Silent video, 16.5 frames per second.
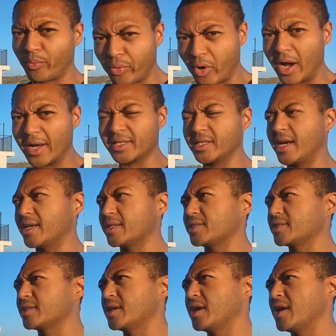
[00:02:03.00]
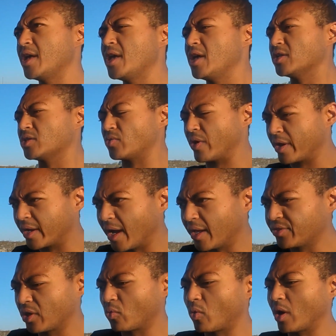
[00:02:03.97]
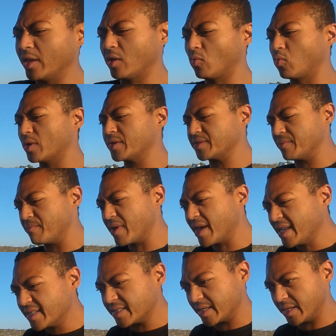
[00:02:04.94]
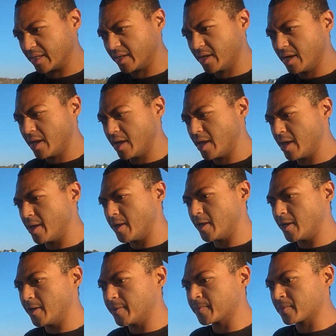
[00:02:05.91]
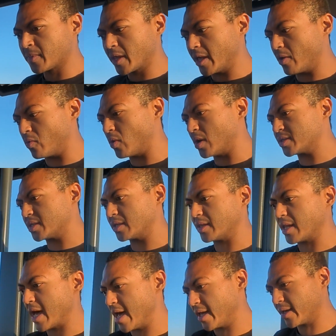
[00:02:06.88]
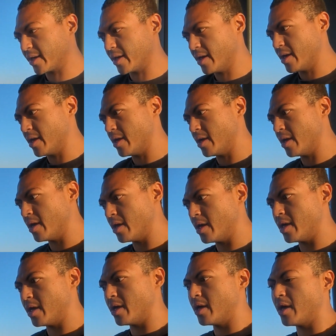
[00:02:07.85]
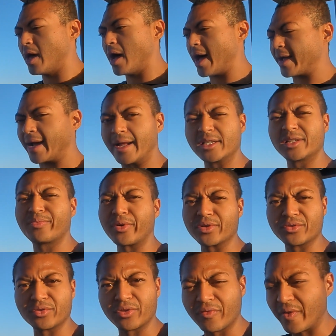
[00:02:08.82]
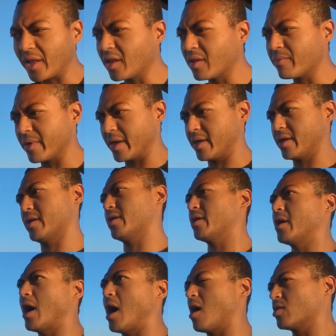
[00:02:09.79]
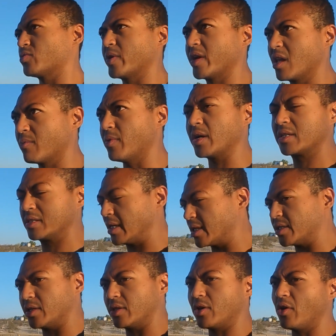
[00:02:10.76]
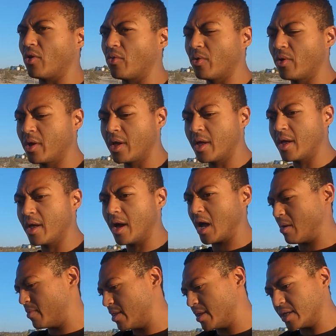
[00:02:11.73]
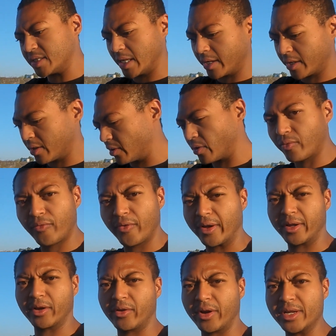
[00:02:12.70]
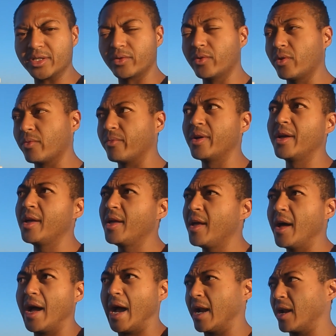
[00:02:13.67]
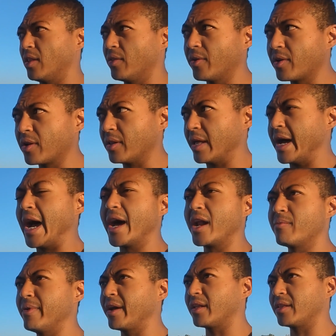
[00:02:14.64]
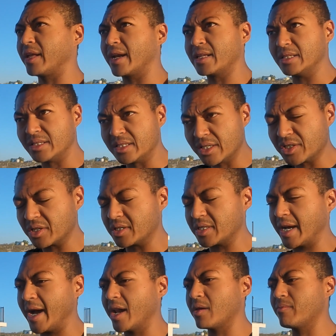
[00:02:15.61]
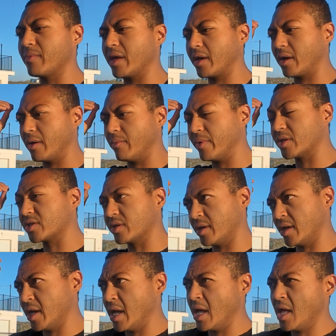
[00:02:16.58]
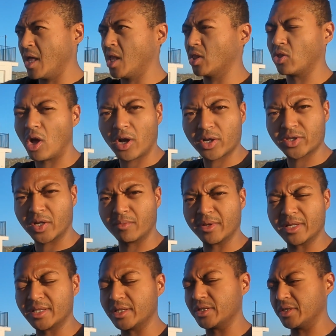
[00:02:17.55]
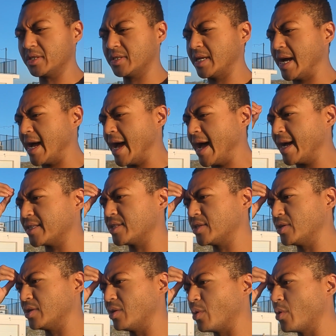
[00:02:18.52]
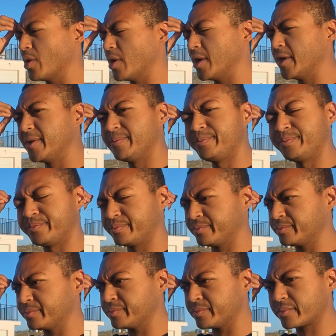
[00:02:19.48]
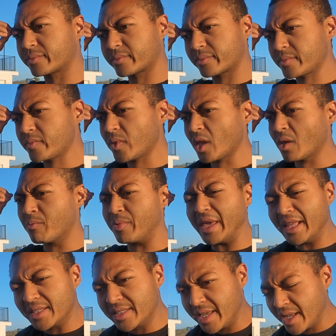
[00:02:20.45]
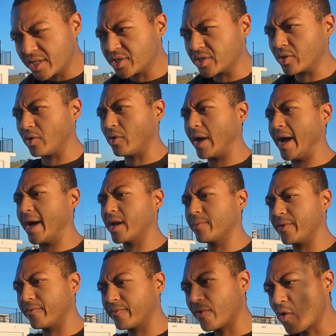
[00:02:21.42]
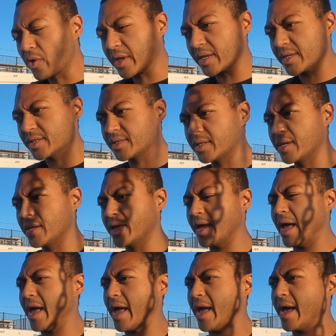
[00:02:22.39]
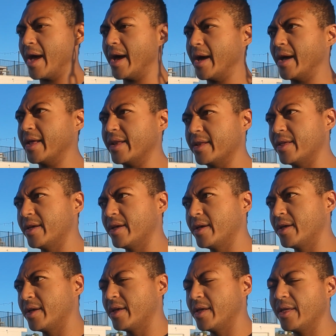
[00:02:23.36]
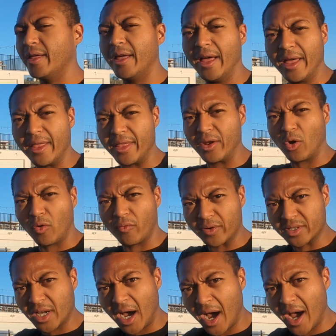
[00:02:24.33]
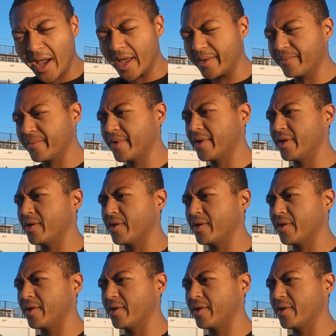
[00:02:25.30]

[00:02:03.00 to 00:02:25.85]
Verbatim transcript: process. So when I got there, while it was amazing, it wasn't like I got into personal development. I was reading books. Next thing you know, I'm in this like freaking crazy room. I had to learn a lot. I had to make a lot of decisions. I had to make a bunch of long term decisions. I had to be intentional. I had to be focused. And and then over time,